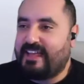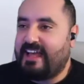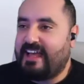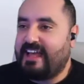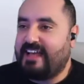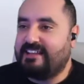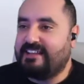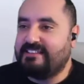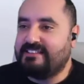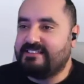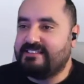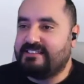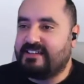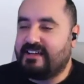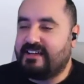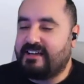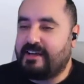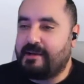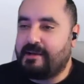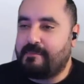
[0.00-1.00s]
And
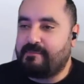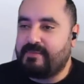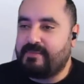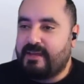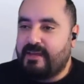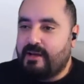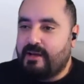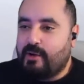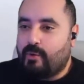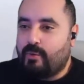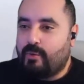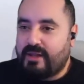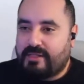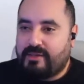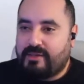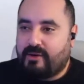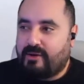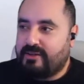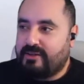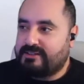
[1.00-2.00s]
we
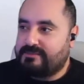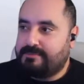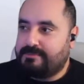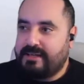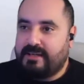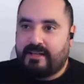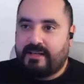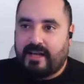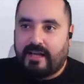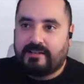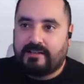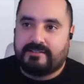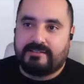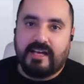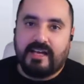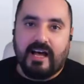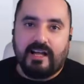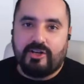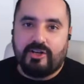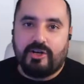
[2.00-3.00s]
thought, me and
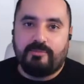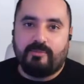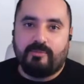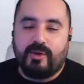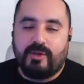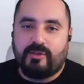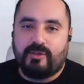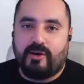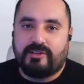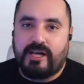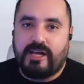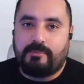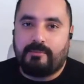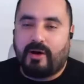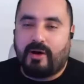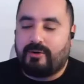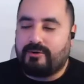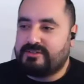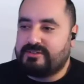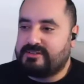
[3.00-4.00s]
Callum, we thought
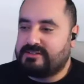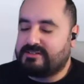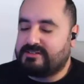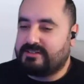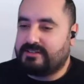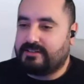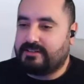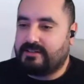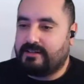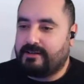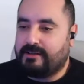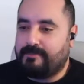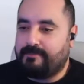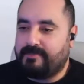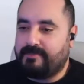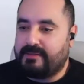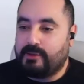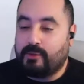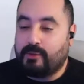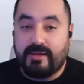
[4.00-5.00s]
about
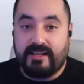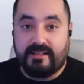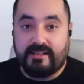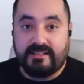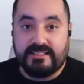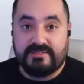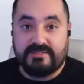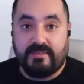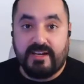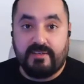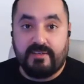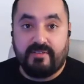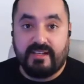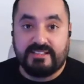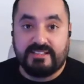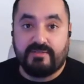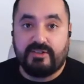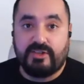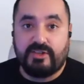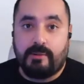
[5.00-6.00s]
doing this very
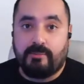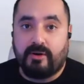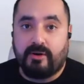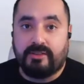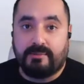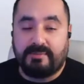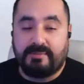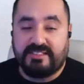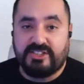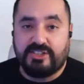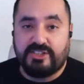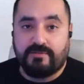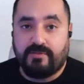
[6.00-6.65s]
first video about the PlayStation